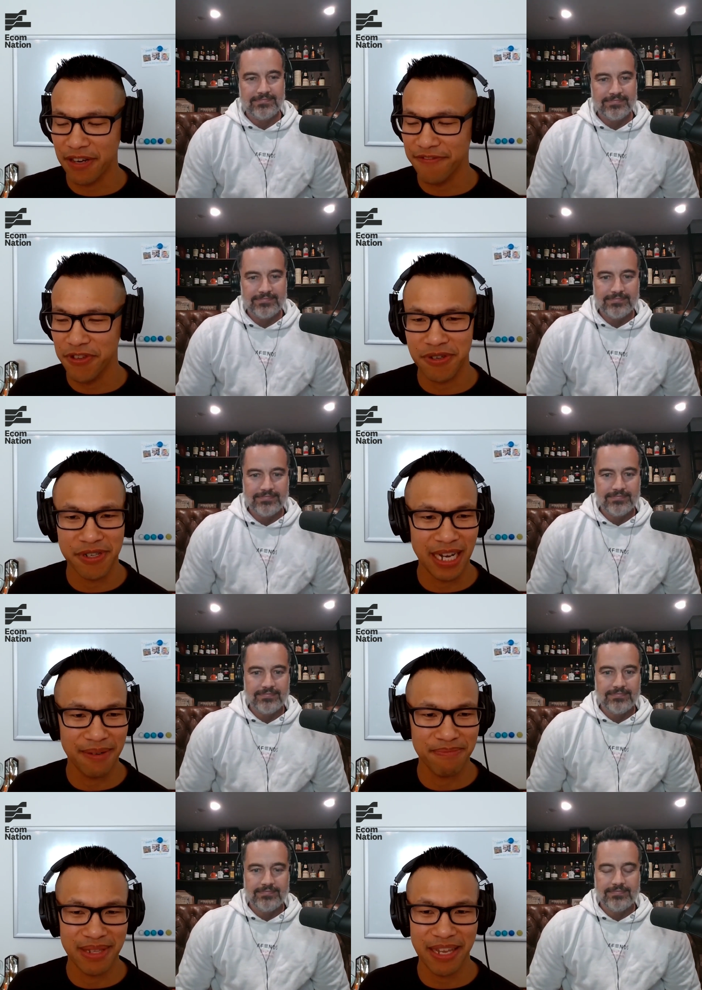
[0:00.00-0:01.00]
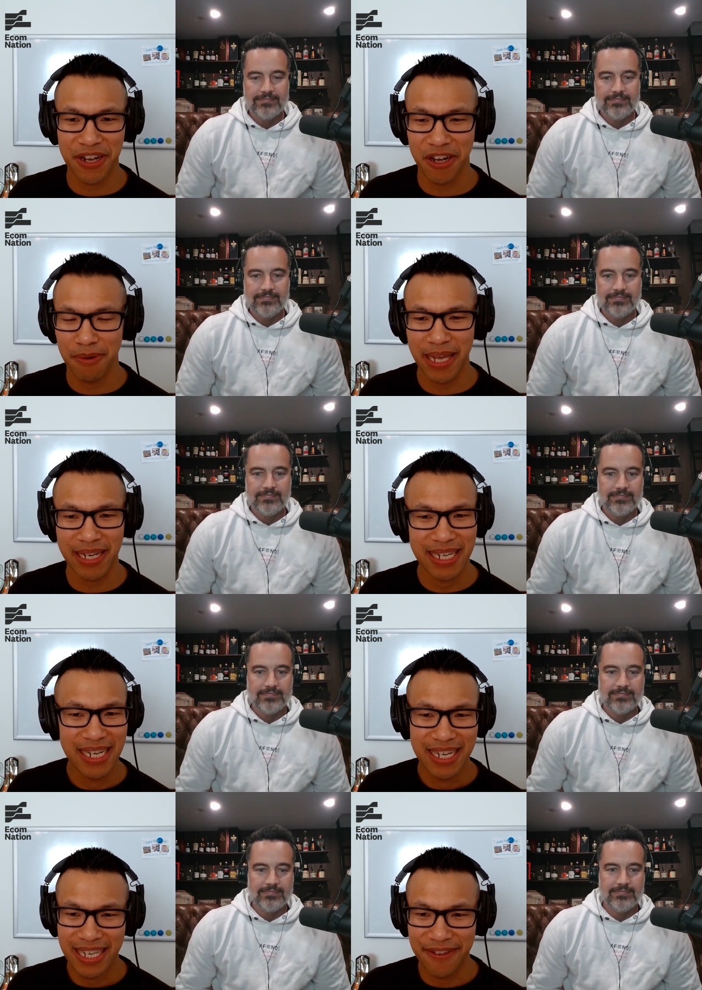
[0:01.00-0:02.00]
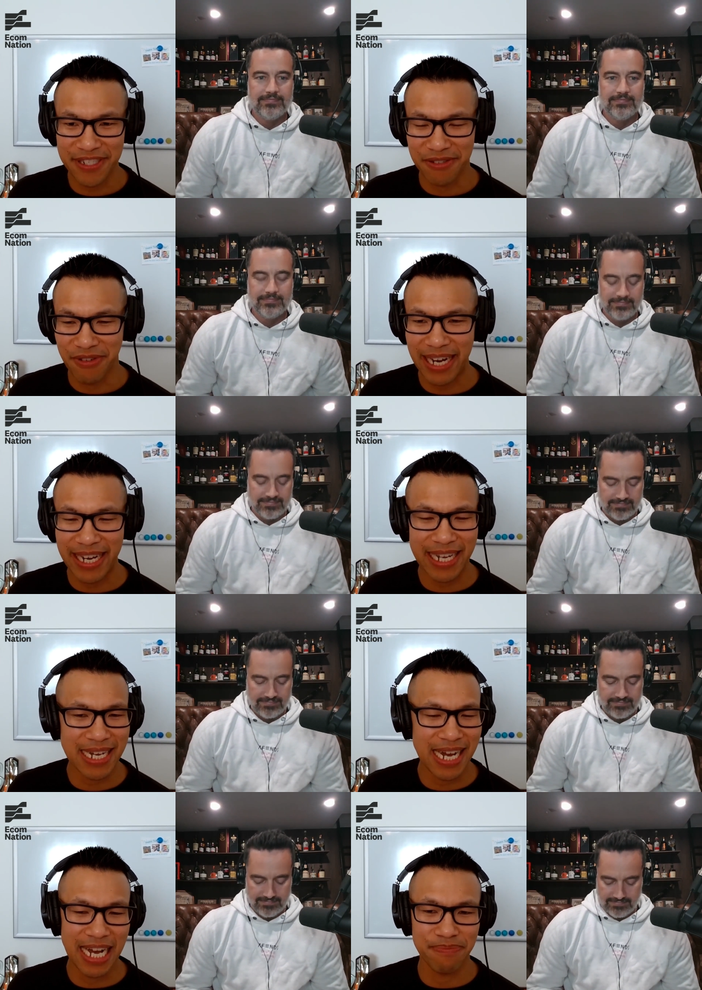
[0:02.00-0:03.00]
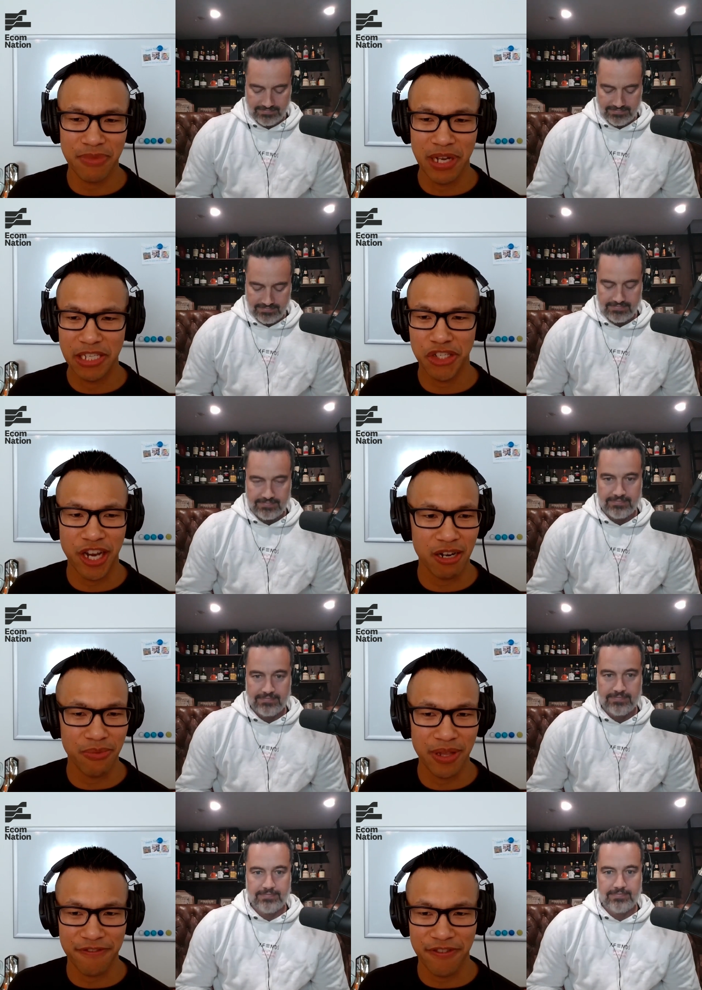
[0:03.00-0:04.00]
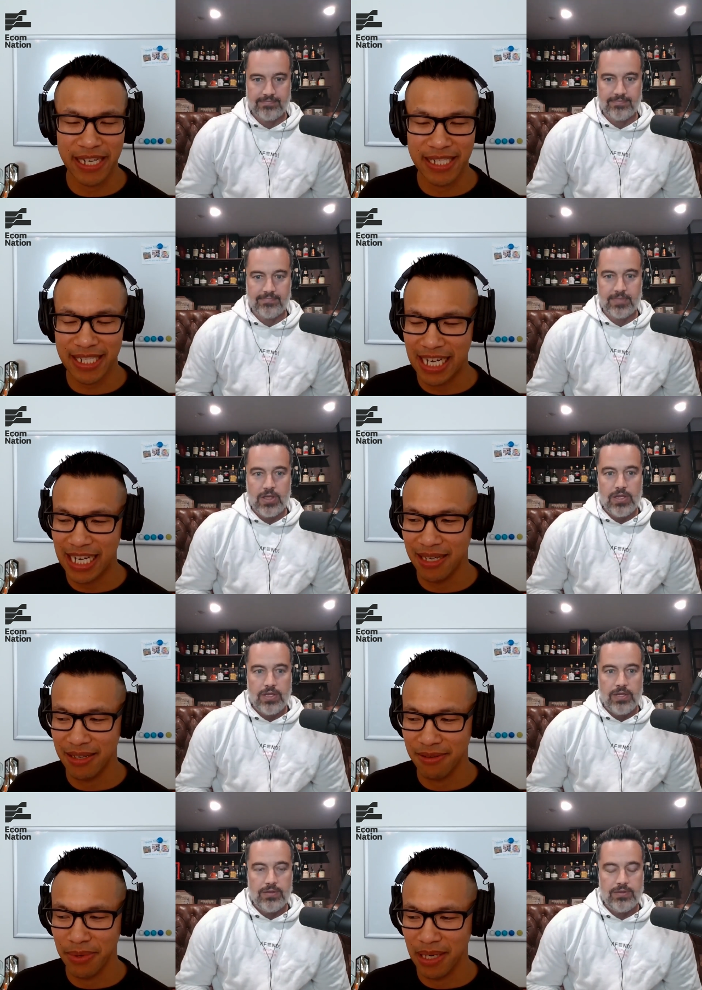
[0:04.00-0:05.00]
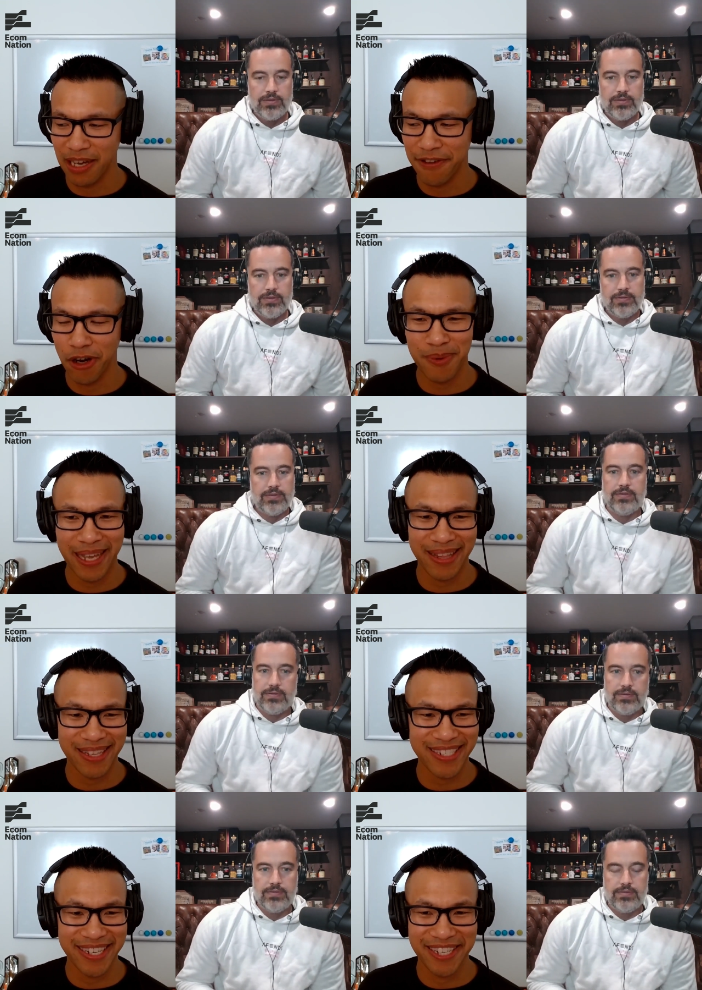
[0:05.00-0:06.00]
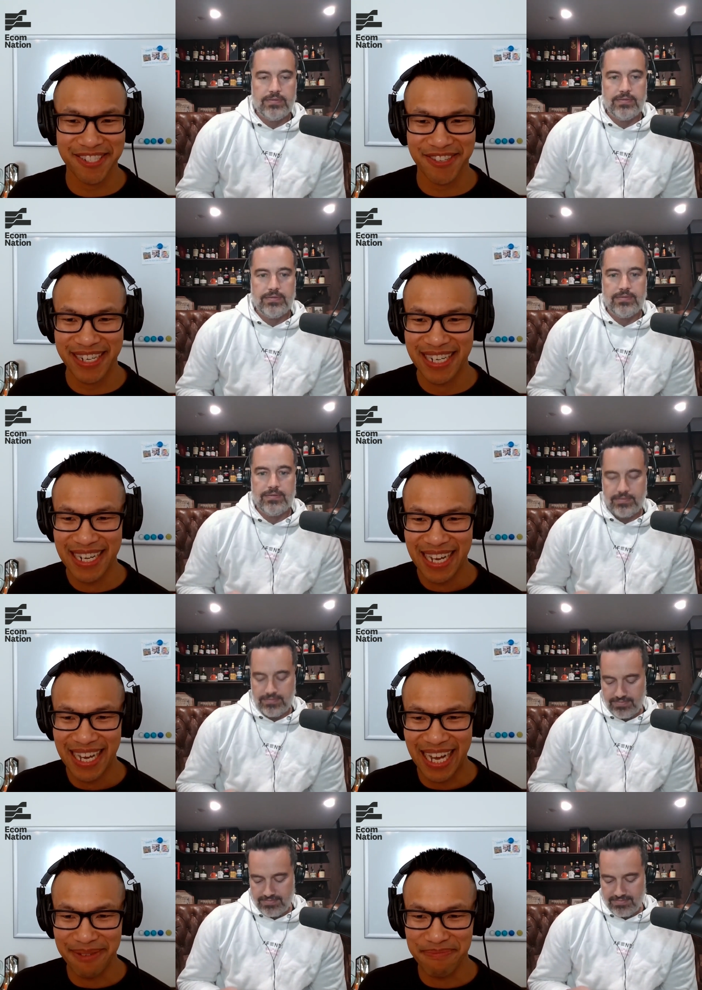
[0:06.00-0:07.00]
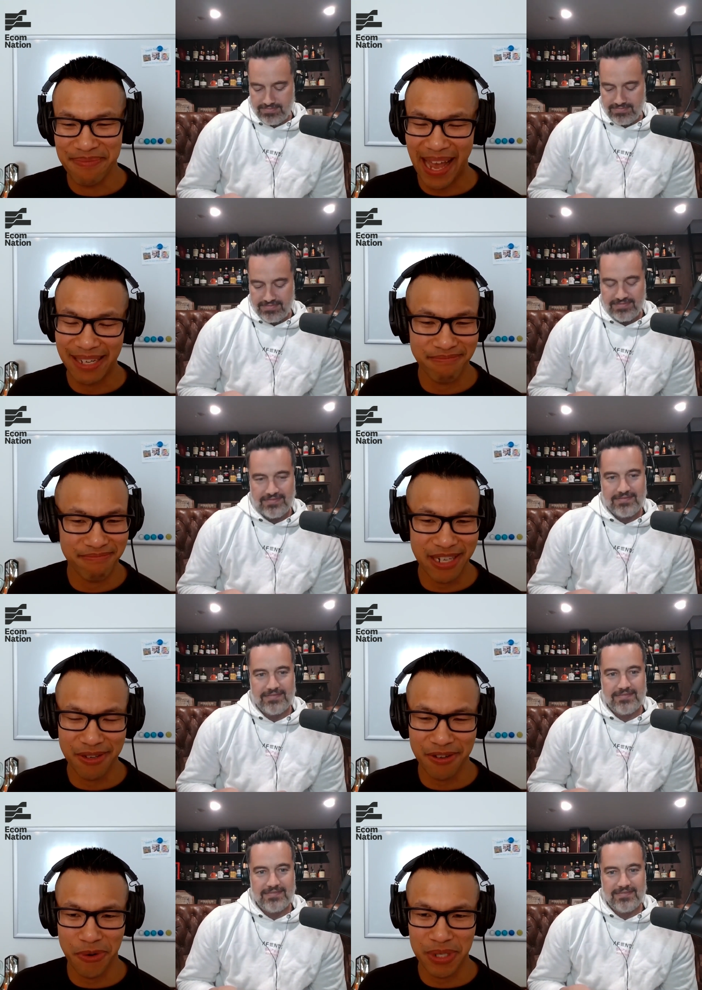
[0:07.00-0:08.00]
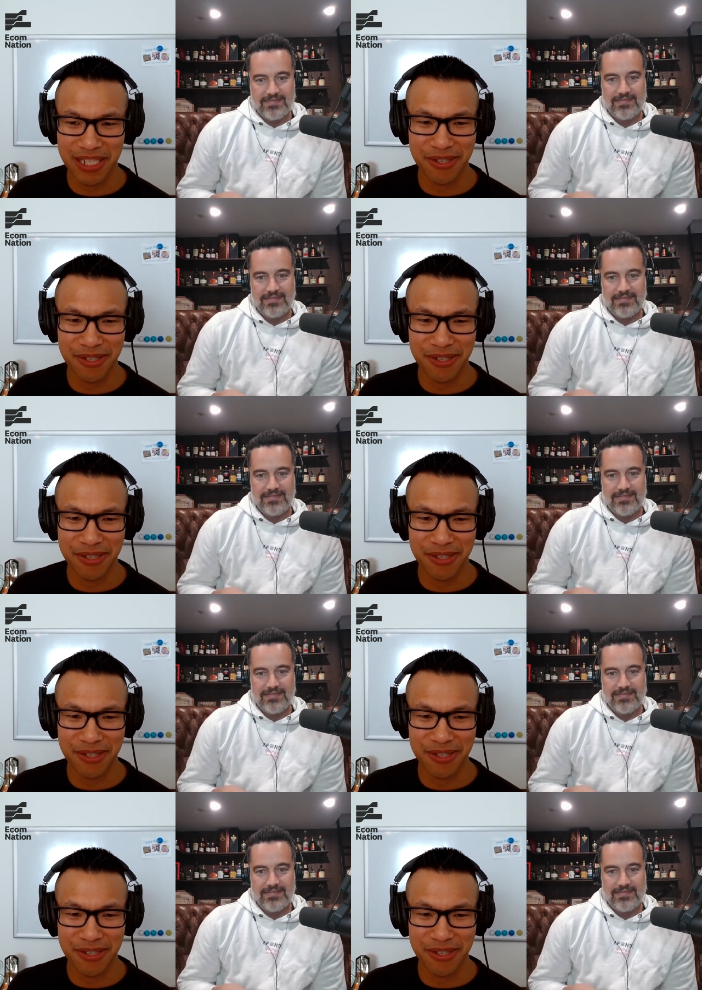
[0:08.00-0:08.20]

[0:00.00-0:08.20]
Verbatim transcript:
Speaker 1: it if you could um, leave a comment, give us a rating, um, and share it with your friends. Uh, we love helping out this industry, um, and look forward to